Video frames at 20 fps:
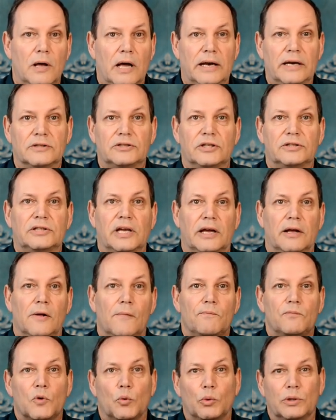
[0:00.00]
And as I say,
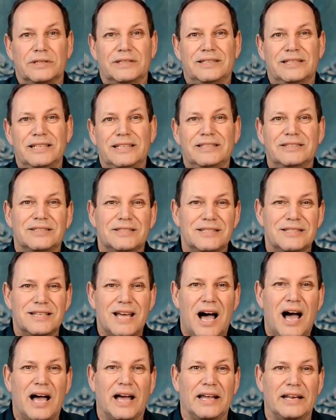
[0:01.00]
with these
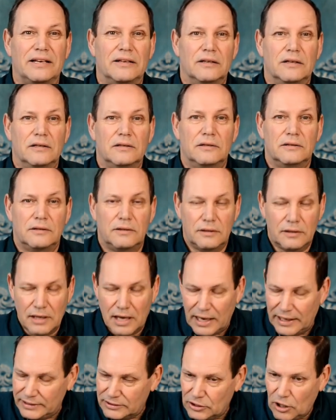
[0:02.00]
9
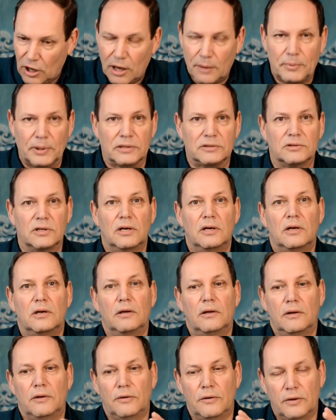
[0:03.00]
topics,
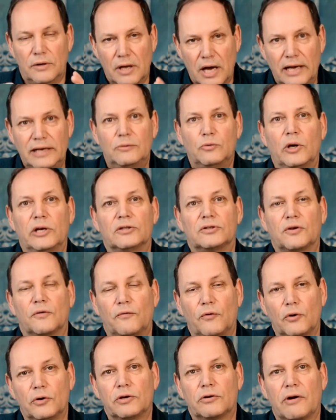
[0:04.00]
9 ways to
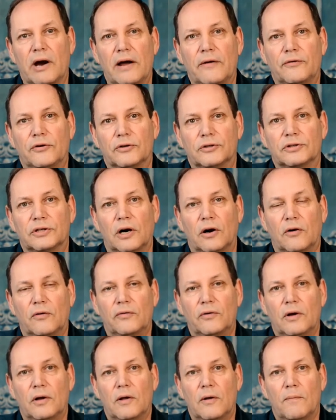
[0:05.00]
photograph
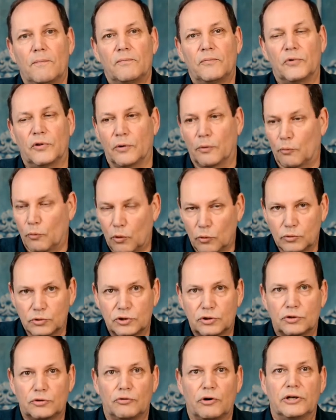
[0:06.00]
yourself that won't
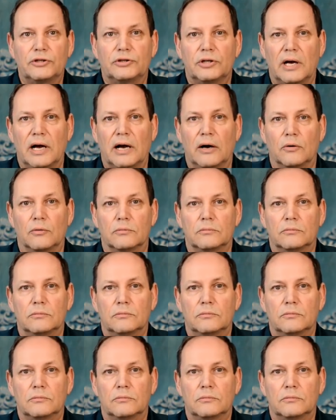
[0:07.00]
stress you out,